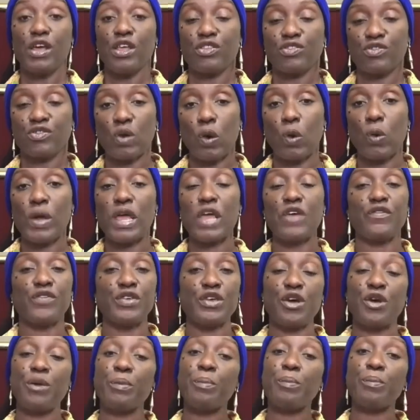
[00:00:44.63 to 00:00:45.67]
So if
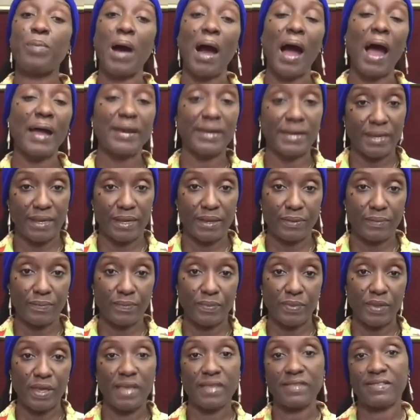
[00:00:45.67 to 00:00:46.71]
your body
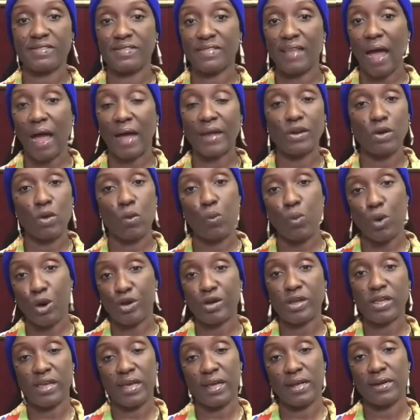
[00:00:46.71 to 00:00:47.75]
is not
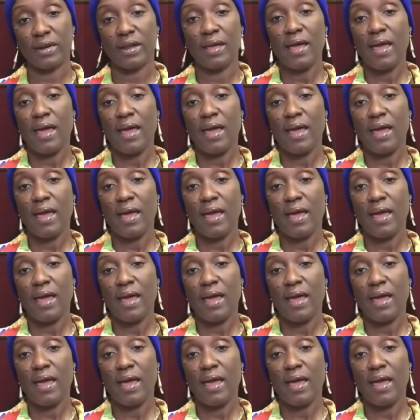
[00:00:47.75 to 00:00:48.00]
working